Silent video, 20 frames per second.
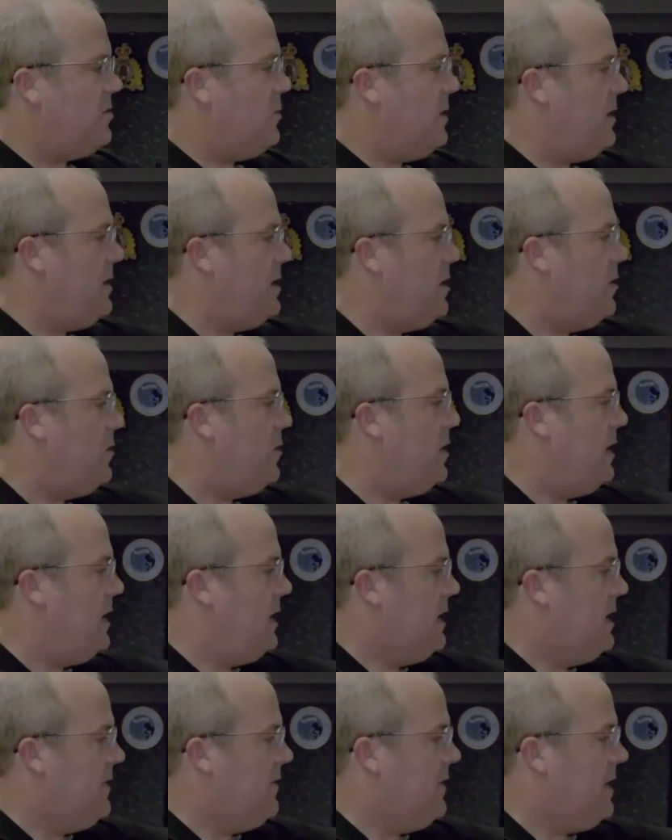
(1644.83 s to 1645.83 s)
So we know
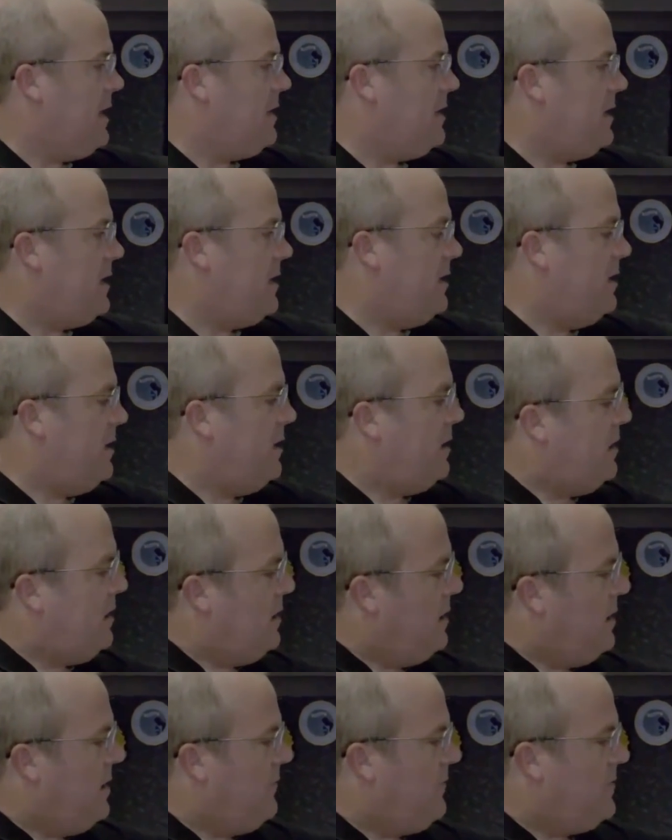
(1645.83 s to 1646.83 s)
then that
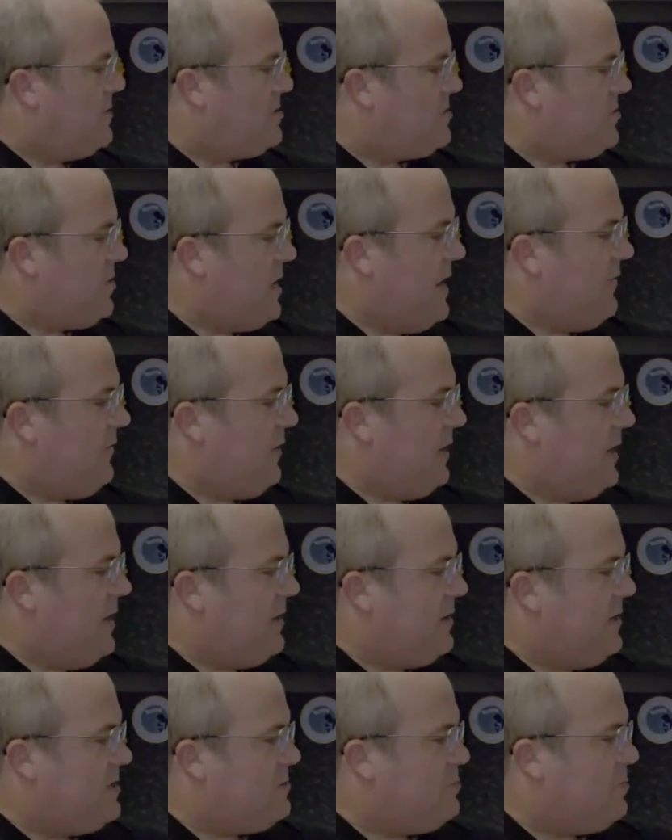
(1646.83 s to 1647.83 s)
if it's
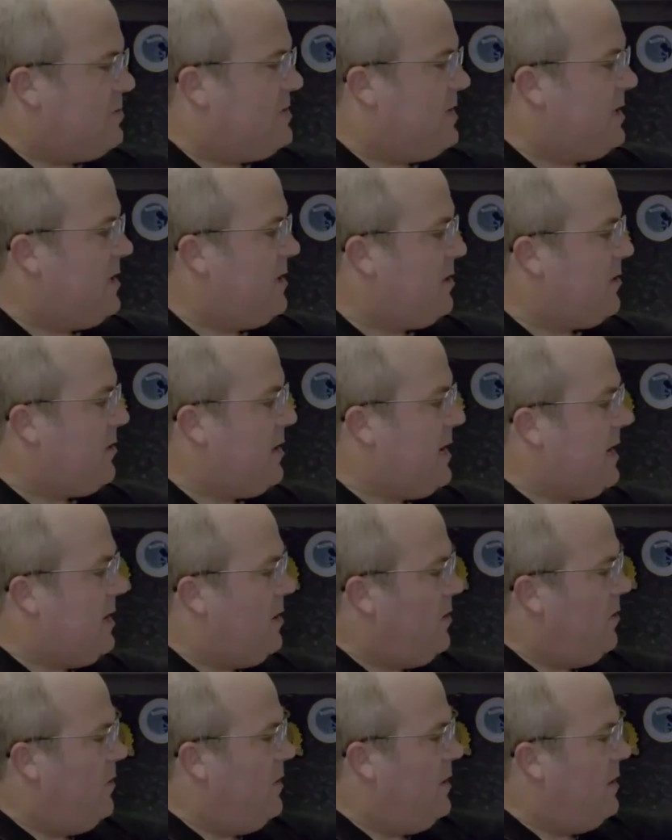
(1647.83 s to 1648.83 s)
traveling at this particular
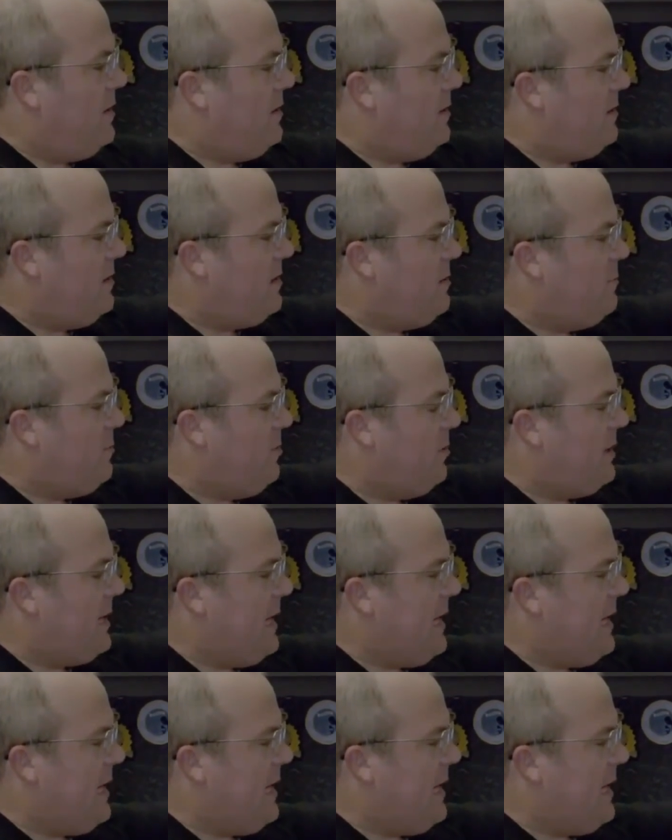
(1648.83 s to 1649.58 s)
angle, that the